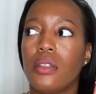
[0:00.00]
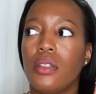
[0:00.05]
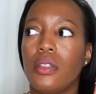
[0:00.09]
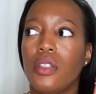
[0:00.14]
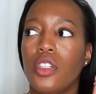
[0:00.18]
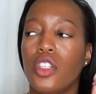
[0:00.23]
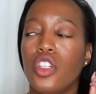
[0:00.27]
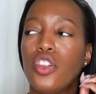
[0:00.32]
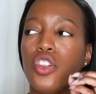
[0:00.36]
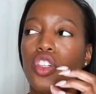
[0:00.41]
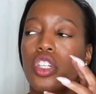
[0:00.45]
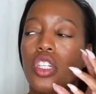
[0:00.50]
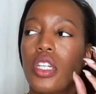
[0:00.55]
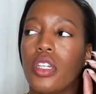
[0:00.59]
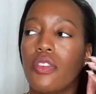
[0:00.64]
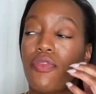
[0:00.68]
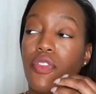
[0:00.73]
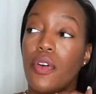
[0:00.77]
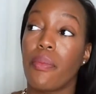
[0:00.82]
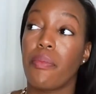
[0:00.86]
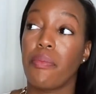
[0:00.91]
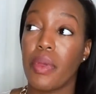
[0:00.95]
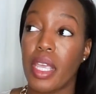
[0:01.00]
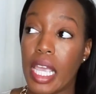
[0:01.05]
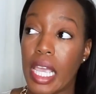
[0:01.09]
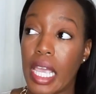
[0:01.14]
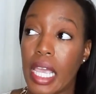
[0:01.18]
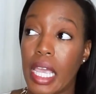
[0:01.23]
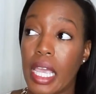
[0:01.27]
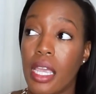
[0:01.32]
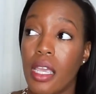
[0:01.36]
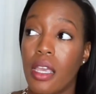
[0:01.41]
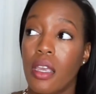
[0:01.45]
usually for
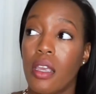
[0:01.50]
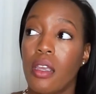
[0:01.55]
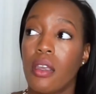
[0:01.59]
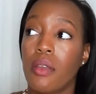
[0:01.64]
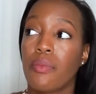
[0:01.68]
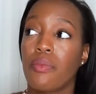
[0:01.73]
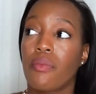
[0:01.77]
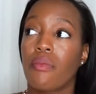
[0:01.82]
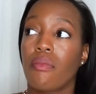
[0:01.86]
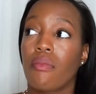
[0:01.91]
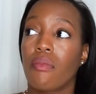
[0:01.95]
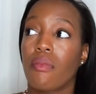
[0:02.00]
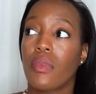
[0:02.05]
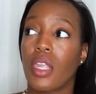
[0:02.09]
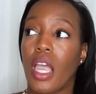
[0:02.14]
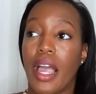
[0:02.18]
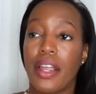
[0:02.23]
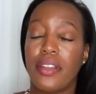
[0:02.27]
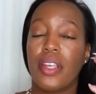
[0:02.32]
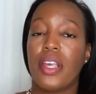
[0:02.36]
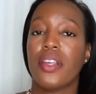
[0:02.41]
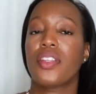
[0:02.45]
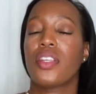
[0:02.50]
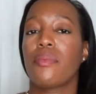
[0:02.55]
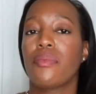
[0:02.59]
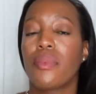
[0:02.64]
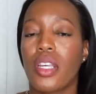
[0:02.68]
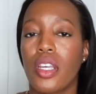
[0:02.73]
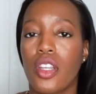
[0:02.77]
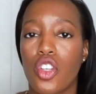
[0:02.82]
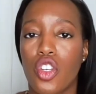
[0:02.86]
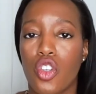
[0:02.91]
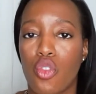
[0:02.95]
me, I taste
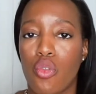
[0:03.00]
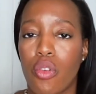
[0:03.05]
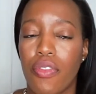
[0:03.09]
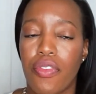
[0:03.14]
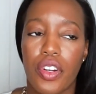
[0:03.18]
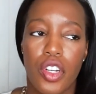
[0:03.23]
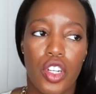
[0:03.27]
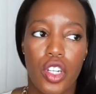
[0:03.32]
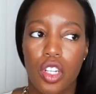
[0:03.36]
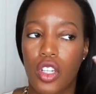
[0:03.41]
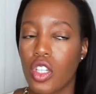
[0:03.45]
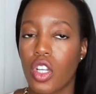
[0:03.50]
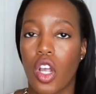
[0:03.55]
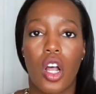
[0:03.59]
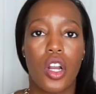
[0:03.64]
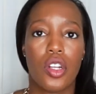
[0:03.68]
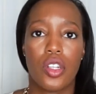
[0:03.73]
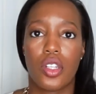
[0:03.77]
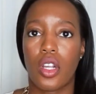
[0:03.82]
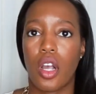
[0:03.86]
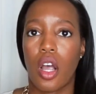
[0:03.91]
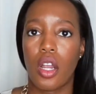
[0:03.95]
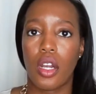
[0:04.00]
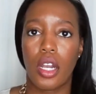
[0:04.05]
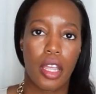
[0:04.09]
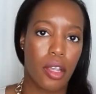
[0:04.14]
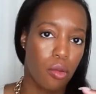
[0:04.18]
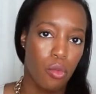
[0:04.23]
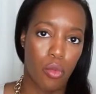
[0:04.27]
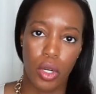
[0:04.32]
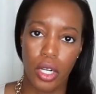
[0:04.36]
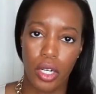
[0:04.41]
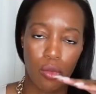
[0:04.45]
something, it's a short finish, it's gone.
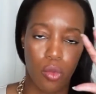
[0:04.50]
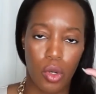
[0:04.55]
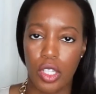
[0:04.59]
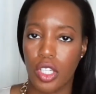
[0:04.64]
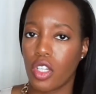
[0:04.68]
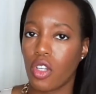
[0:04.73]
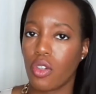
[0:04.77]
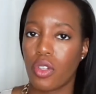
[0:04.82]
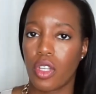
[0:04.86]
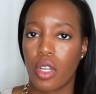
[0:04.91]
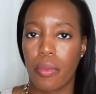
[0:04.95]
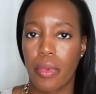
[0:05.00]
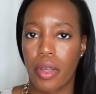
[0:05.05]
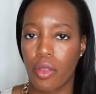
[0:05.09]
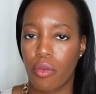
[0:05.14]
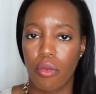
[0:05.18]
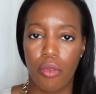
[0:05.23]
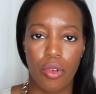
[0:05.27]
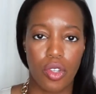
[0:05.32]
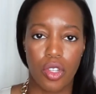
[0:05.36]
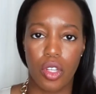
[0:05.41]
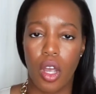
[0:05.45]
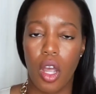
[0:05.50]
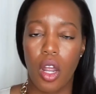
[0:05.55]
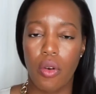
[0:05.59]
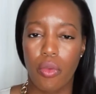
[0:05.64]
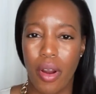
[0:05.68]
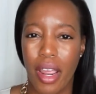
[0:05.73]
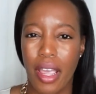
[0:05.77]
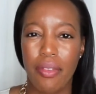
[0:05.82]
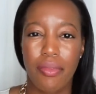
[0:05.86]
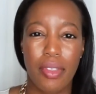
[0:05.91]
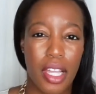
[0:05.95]
Like once it goes down my throat, it's gone,
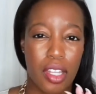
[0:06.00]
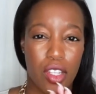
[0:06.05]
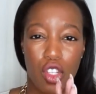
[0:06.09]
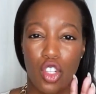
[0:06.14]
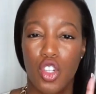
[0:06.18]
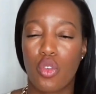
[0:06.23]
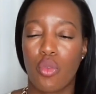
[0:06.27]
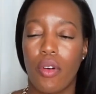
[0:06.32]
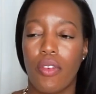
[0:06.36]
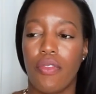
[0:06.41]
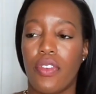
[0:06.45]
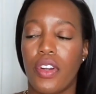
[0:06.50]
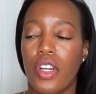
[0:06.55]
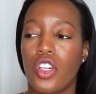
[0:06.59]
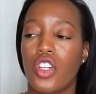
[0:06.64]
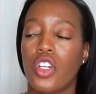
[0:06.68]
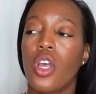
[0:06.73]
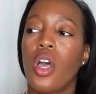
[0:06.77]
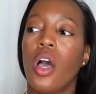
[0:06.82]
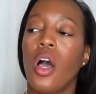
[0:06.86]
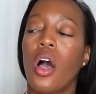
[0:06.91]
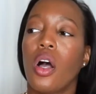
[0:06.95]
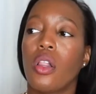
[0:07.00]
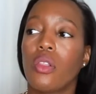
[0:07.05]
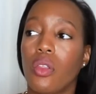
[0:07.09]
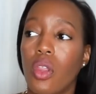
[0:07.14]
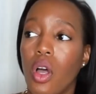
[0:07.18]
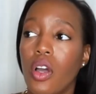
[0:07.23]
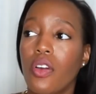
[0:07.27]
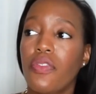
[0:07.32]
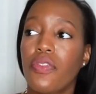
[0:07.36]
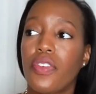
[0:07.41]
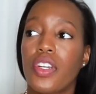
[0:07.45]
right? That's a short finish. A
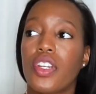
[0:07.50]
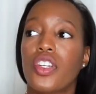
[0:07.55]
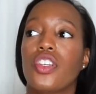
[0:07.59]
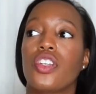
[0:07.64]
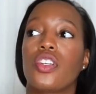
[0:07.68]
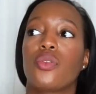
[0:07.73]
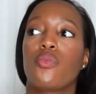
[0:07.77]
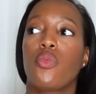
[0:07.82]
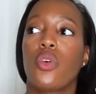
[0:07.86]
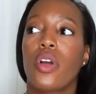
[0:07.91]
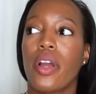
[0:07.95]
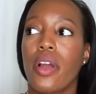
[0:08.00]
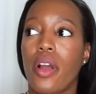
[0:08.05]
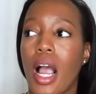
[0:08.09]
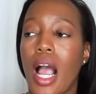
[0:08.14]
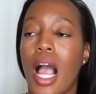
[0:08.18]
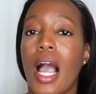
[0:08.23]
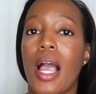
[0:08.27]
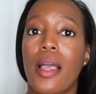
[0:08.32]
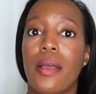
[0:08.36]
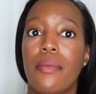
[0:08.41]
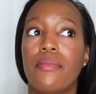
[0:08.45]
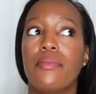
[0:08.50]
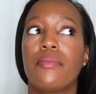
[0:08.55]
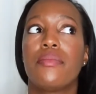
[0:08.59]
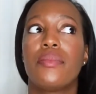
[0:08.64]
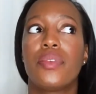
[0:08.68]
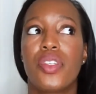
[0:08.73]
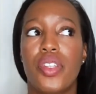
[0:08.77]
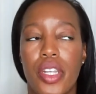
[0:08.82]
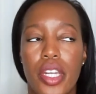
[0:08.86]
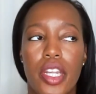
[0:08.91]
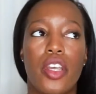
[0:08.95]
long finish is where I'm
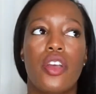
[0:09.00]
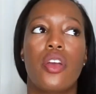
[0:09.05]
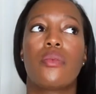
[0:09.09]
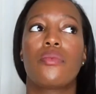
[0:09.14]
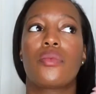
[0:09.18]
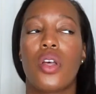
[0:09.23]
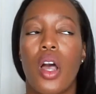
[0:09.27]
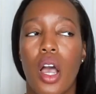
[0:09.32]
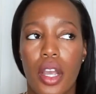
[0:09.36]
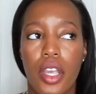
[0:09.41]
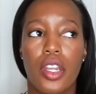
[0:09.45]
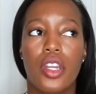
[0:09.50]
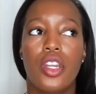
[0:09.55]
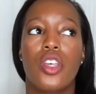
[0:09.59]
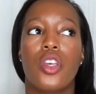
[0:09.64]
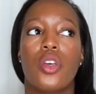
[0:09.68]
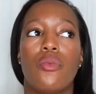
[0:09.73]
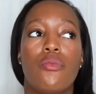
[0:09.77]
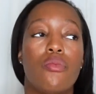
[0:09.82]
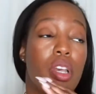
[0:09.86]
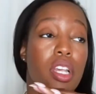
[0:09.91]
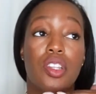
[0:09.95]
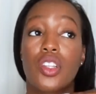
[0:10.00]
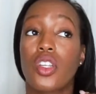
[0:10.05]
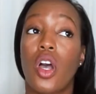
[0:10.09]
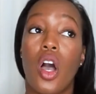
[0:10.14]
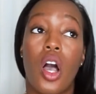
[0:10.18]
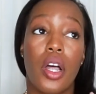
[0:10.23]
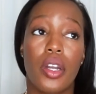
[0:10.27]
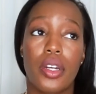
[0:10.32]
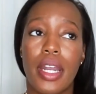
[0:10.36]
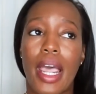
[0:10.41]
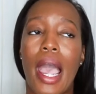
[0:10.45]
sitting here, I'm talking to you, it's
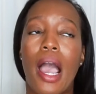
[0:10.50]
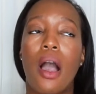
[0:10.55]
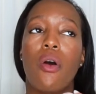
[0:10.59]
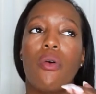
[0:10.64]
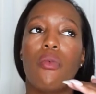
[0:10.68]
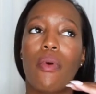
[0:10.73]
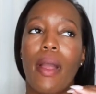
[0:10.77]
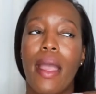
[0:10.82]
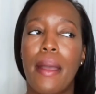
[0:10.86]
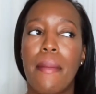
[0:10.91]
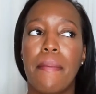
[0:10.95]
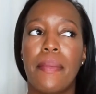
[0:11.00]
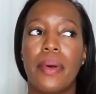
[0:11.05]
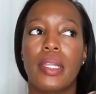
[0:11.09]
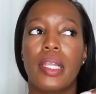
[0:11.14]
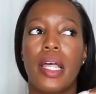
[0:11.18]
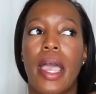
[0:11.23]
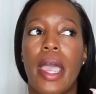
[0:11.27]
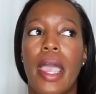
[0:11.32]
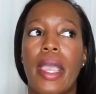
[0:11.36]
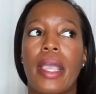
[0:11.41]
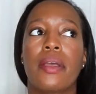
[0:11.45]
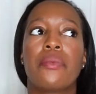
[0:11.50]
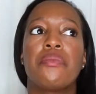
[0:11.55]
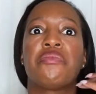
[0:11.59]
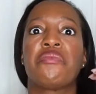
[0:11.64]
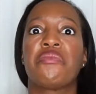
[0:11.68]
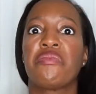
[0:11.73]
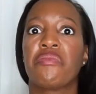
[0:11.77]
gone now, right? But like